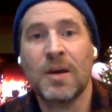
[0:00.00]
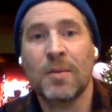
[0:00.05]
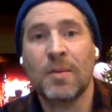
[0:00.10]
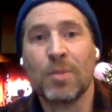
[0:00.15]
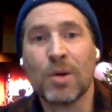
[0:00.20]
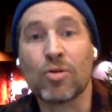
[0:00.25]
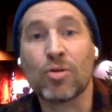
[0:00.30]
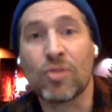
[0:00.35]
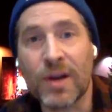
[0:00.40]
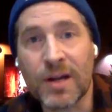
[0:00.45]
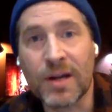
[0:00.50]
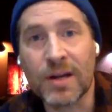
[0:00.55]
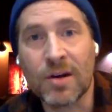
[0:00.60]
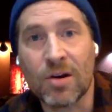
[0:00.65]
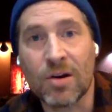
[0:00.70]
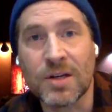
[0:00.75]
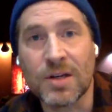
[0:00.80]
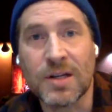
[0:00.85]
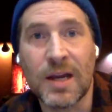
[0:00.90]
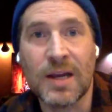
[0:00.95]
But credit
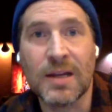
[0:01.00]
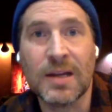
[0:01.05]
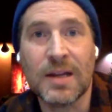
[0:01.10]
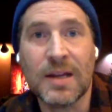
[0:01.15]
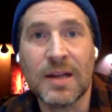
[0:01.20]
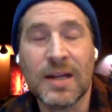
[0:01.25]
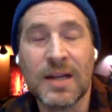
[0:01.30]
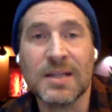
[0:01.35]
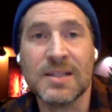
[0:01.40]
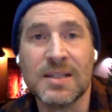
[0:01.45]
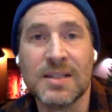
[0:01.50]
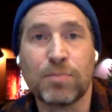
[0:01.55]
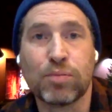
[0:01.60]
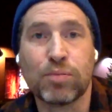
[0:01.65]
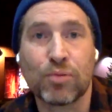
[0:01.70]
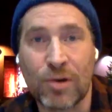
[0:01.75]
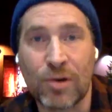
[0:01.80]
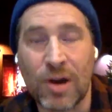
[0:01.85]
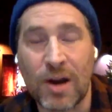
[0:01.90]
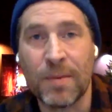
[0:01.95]
card debt is the
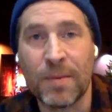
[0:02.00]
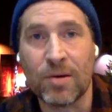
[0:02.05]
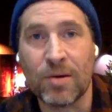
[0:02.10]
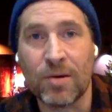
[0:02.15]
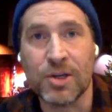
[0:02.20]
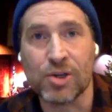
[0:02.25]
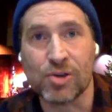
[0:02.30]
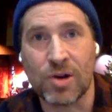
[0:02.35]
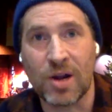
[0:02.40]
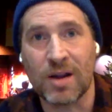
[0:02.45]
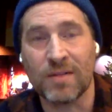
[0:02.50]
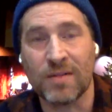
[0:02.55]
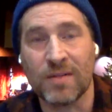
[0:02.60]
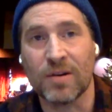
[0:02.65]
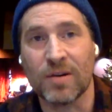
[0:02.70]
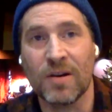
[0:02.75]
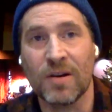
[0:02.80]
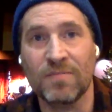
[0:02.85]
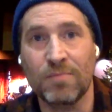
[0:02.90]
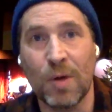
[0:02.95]
primary driver
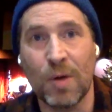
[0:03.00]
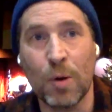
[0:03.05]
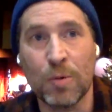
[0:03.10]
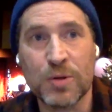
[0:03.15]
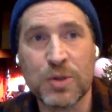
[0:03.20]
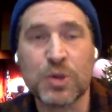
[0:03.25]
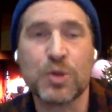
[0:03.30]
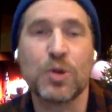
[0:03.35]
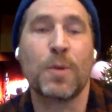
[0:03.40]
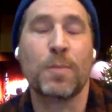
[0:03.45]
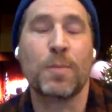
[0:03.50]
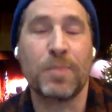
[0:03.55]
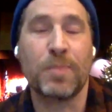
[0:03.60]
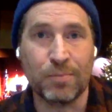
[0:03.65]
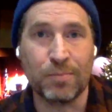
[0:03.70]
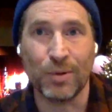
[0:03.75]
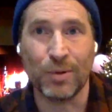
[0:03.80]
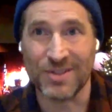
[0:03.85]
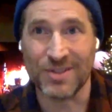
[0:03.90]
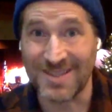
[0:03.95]
of most
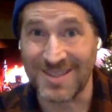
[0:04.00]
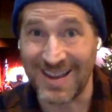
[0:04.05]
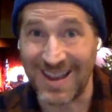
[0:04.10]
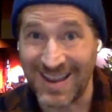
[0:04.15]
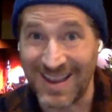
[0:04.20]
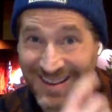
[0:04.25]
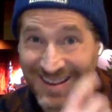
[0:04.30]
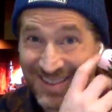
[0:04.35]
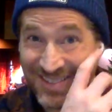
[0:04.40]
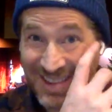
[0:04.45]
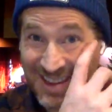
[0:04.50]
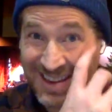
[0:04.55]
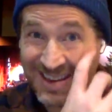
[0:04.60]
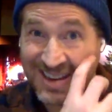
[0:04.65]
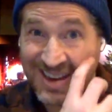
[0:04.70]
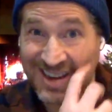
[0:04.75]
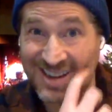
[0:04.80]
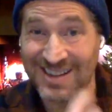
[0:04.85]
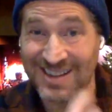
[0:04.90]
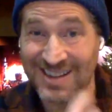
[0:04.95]
people's debt in the
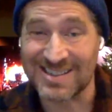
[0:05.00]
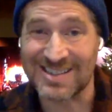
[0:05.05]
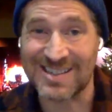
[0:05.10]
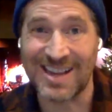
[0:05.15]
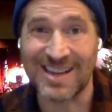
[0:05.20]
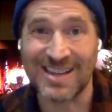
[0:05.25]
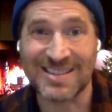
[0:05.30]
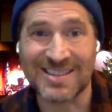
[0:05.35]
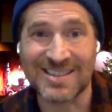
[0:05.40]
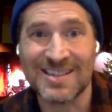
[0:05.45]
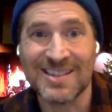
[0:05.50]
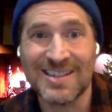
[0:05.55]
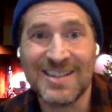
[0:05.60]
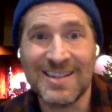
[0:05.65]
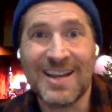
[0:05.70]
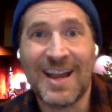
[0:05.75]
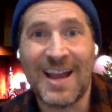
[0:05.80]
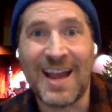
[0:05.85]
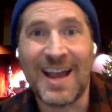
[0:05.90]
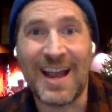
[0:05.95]
United States.
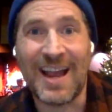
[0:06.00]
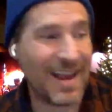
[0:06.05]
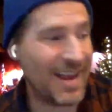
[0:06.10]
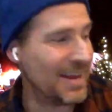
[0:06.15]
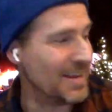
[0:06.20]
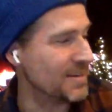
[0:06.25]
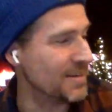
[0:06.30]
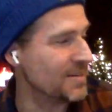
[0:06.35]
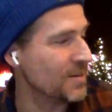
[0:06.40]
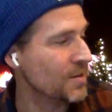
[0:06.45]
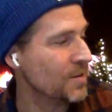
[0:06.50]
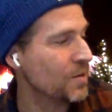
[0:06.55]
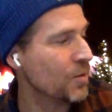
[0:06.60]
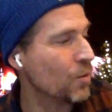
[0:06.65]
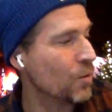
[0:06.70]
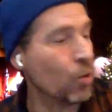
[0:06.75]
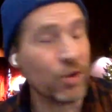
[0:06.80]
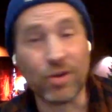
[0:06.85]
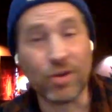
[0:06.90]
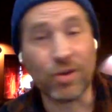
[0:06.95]
And
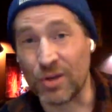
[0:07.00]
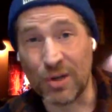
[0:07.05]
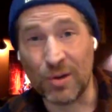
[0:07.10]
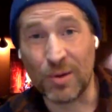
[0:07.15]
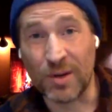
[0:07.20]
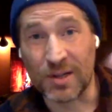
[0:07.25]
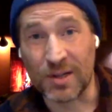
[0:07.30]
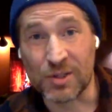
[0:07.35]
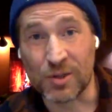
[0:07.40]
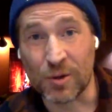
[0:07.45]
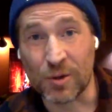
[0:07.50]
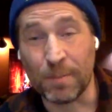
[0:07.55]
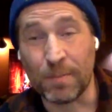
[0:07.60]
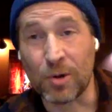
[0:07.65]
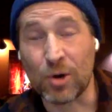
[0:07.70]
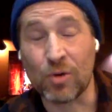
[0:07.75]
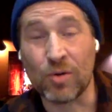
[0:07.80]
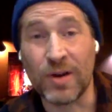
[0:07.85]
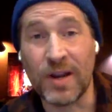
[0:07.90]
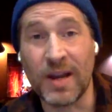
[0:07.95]
what you're doing is you're
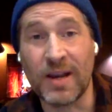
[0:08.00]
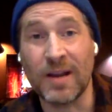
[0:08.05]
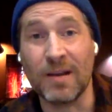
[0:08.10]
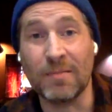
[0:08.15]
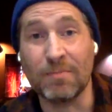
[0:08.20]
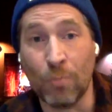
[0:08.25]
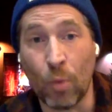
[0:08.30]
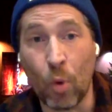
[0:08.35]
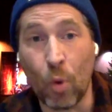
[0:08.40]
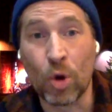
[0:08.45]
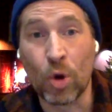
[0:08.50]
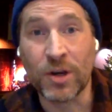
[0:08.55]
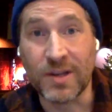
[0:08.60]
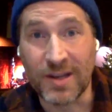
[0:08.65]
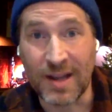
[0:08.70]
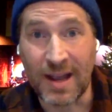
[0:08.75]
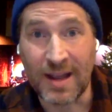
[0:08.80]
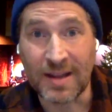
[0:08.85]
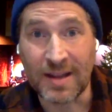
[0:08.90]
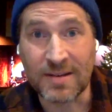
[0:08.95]
creating more
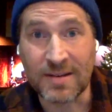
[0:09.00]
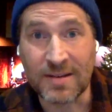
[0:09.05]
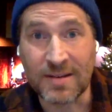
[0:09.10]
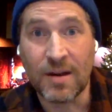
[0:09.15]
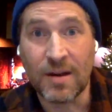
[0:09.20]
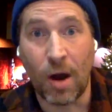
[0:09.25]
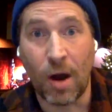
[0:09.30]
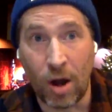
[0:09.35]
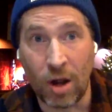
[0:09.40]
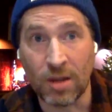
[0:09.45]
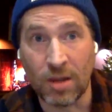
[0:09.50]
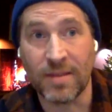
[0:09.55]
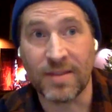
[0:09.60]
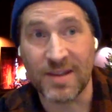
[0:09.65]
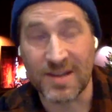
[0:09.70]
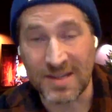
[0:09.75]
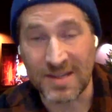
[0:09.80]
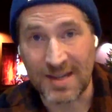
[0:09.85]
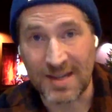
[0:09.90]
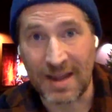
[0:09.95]
debt on the
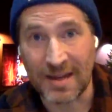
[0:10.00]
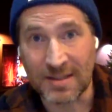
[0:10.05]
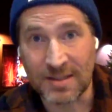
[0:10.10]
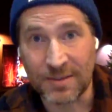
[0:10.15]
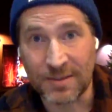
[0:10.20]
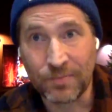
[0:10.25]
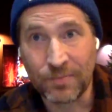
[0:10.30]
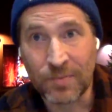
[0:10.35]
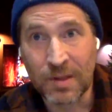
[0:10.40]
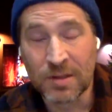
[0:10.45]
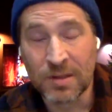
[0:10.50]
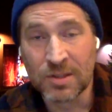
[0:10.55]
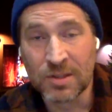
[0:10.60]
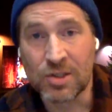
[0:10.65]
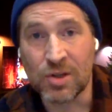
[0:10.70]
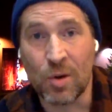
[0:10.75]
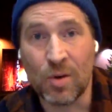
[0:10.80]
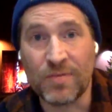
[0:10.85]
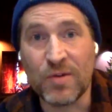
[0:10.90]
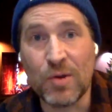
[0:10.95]
debt.
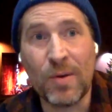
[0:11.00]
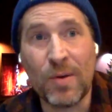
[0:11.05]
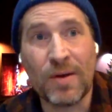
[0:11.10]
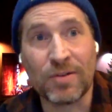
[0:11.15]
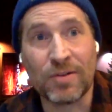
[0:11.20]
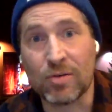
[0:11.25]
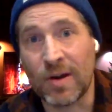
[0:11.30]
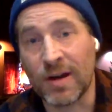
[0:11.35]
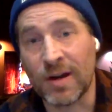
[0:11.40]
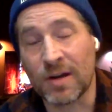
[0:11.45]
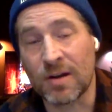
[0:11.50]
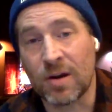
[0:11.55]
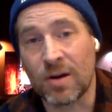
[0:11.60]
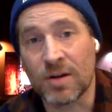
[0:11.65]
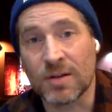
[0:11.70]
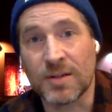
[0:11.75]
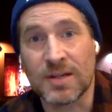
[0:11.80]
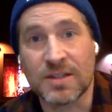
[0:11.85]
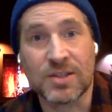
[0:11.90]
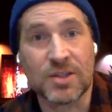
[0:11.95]
So if you have a credit
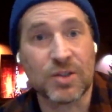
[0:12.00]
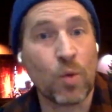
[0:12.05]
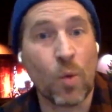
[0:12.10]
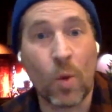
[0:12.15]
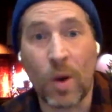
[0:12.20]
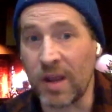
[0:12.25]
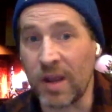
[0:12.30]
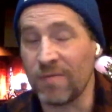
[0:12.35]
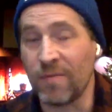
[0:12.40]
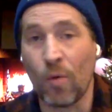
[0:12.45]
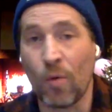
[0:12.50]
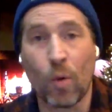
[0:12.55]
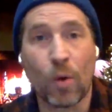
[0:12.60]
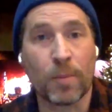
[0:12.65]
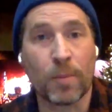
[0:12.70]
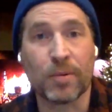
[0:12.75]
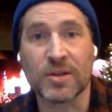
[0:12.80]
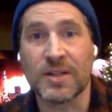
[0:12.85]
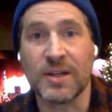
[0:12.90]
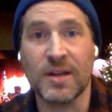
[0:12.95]
card that's
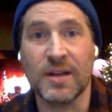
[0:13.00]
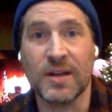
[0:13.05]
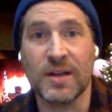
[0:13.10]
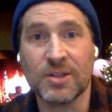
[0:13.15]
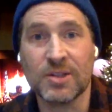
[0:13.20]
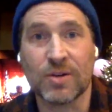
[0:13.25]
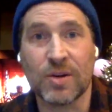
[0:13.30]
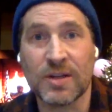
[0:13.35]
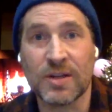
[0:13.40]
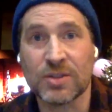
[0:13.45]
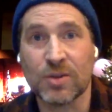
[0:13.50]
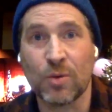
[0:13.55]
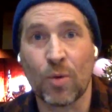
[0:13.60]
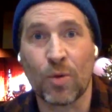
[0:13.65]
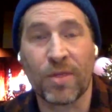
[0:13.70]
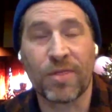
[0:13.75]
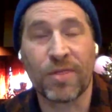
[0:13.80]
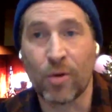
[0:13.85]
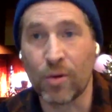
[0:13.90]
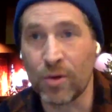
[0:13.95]
24% interest or
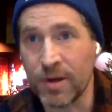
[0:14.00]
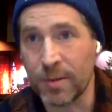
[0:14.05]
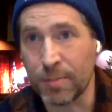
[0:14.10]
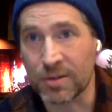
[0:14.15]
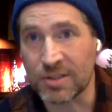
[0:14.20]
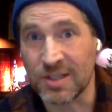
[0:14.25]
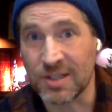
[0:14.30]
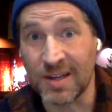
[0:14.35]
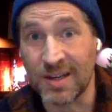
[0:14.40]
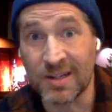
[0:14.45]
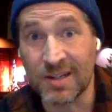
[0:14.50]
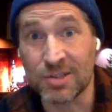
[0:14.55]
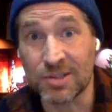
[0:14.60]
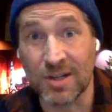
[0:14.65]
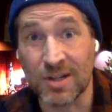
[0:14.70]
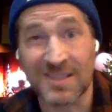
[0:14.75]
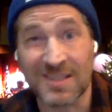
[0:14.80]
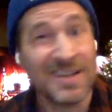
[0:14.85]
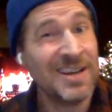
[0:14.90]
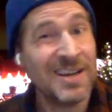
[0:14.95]
30%
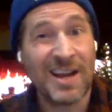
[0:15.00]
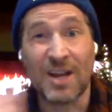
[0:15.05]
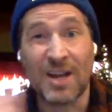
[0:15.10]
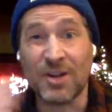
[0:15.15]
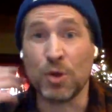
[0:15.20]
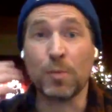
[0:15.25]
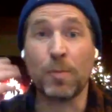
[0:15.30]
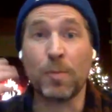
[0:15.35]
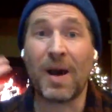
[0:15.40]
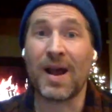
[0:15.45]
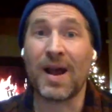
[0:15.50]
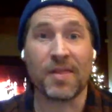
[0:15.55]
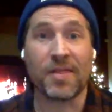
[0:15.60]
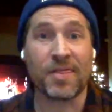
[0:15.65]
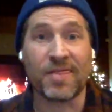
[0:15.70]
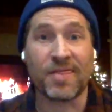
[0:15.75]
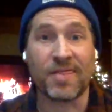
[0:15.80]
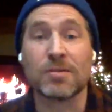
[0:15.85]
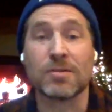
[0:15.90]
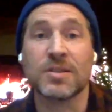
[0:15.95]
interest, and you buy
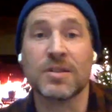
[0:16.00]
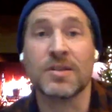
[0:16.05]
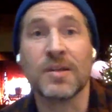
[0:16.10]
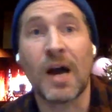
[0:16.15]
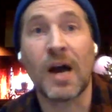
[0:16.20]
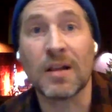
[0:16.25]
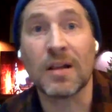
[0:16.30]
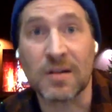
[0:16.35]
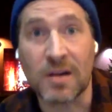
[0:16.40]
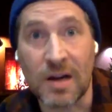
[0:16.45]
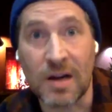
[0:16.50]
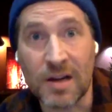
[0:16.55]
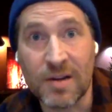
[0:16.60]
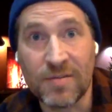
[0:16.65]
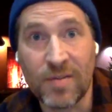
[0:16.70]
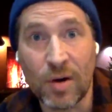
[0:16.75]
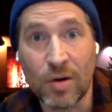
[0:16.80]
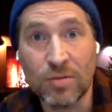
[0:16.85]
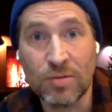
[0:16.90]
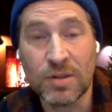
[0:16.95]
$1,000
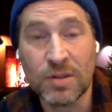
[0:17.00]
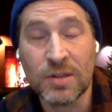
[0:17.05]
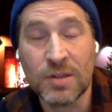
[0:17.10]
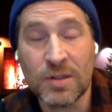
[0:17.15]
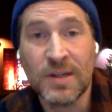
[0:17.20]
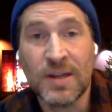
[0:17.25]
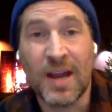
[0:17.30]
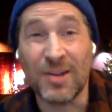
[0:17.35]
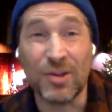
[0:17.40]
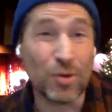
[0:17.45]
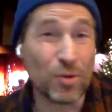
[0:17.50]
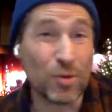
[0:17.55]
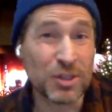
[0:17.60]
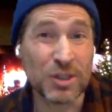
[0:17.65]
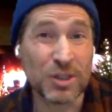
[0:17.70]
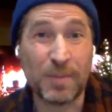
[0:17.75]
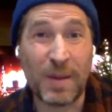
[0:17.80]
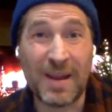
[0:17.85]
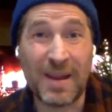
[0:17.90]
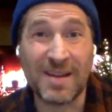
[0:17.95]
iPhone, and you're
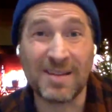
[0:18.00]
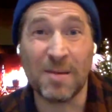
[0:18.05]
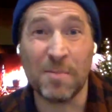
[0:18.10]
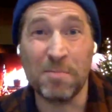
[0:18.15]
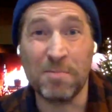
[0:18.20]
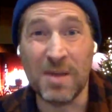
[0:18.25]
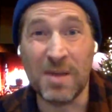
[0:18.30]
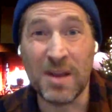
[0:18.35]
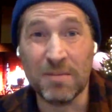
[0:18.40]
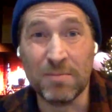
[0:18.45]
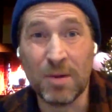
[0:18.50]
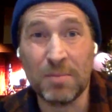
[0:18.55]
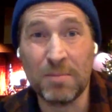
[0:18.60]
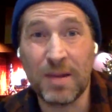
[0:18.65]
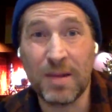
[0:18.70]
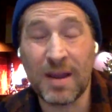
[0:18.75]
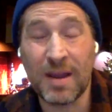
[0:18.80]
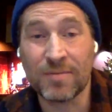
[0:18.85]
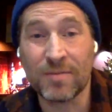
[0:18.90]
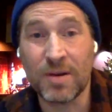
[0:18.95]
just paying the minimum
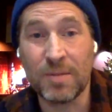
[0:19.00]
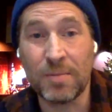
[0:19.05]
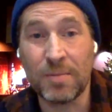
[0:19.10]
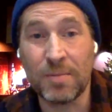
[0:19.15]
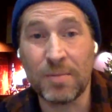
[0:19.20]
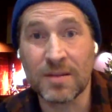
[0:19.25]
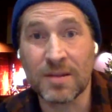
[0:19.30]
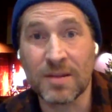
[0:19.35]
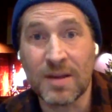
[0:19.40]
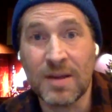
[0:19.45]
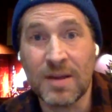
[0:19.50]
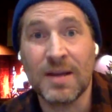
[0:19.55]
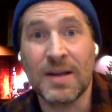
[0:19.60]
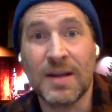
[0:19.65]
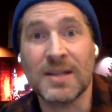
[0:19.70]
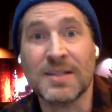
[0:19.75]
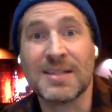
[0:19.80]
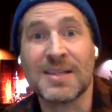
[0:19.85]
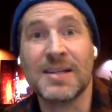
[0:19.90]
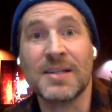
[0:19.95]
every month,
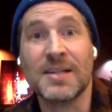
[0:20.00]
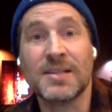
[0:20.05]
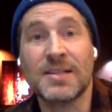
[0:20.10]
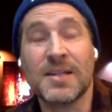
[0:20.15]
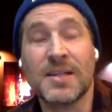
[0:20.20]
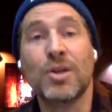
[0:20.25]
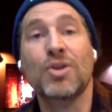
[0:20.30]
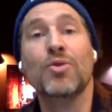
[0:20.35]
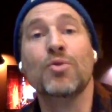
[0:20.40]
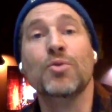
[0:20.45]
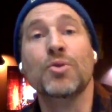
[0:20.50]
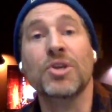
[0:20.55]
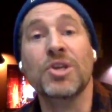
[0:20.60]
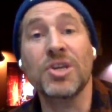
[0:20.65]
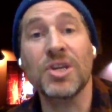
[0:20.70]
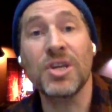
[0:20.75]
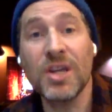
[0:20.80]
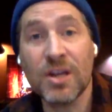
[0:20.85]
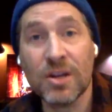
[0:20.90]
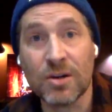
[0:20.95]
it's going to take you
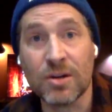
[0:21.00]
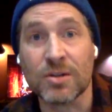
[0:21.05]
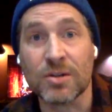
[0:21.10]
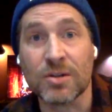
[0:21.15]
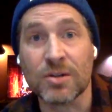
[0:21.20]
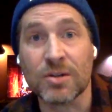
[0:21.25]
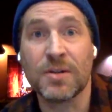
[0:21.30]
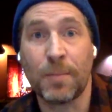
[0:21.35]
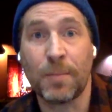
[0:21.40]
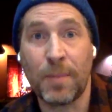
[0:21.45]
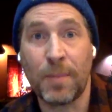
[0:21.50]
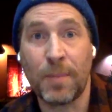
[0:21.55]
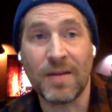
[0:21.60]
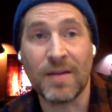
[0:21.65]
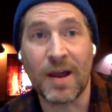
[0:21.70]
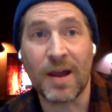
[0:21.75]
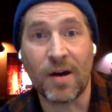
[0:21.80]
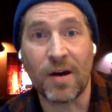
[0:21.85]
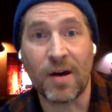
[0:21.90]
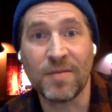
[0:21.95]
years to pay
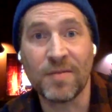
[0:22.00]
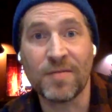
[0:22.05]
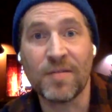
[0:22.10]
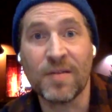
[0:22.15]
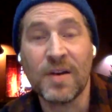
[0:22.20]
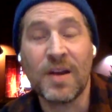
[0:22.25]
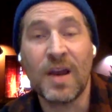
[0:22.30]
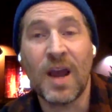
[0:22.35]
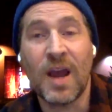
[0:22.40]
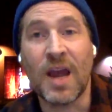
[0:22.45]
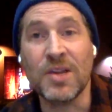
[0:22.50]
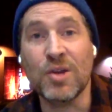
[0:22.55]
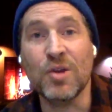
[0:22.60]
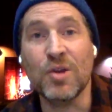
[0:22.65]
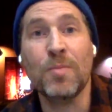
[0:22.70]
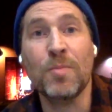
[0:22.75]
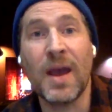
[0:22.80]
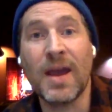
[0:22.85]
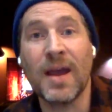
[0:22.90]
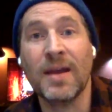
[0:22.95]
that off. And you
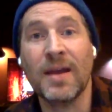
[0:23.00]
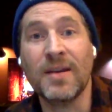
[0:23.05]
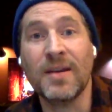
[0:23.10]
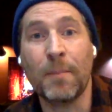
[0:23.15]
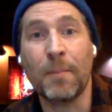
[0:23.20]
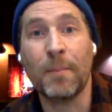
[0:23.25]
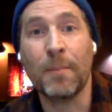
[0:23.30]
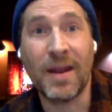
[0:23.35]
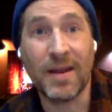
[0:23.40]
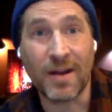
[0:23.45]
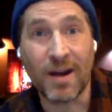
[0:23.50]
may end up paying